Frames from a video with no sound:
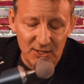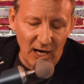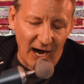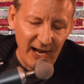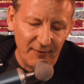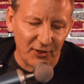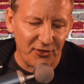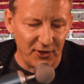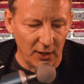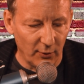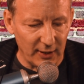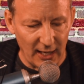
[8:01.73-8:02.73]
See, I have a
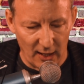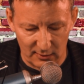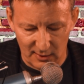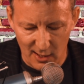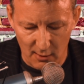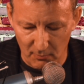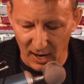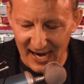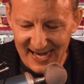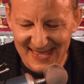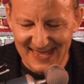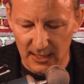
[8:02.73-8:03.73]
theory out there.
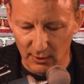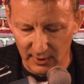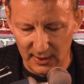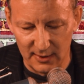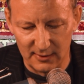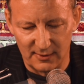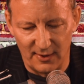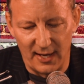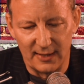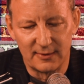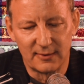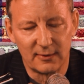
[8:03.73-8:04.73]
My theory is
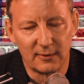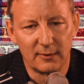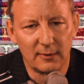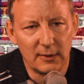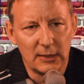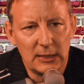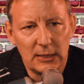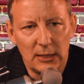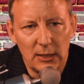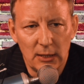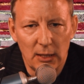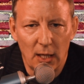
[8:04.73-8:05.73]
that
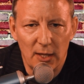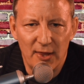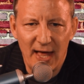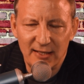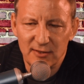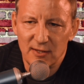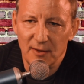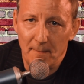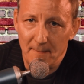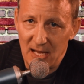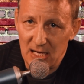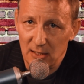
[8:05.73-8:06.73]
that's the
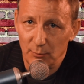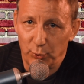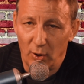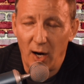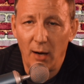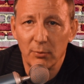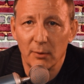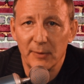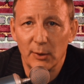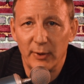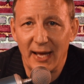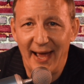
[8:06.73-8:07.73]
main problem
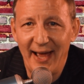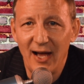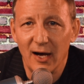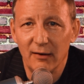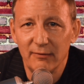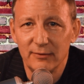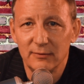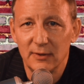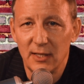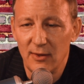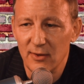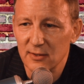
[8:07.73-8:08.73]
that we have
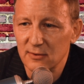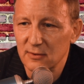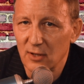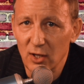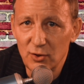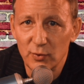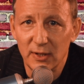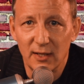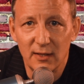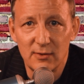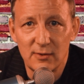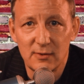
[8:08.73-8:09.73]
in this country,
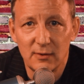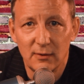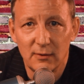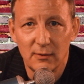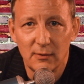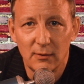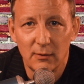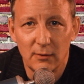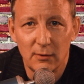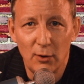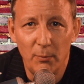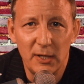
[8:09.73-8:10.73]
is
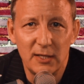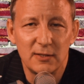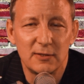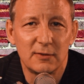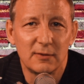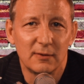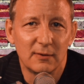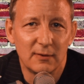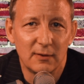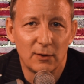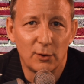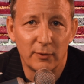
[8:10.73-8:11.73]
nobody's
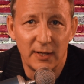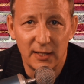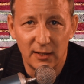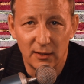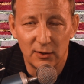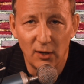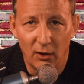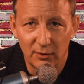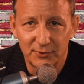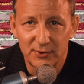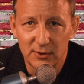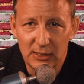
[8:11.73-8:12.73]
creating
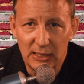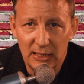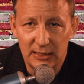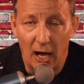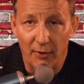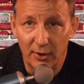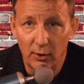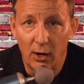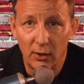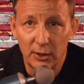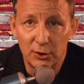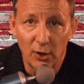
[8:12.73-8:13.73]
adults. Now, there
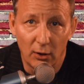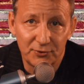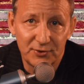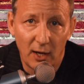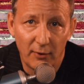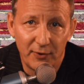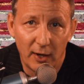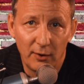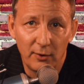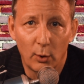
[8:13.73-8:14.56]
are adults out there.